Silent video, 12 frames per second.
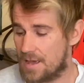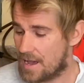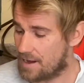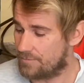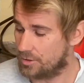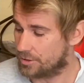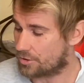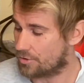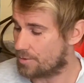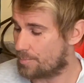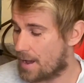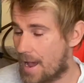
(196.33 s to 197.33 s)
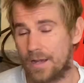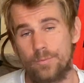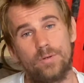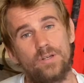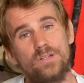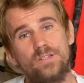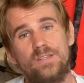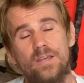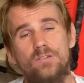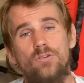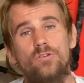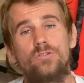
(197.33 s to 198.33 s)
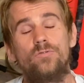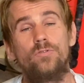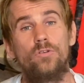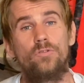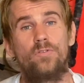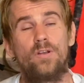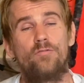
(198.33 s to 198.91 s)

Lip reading: have a look on the back because there's lots of useful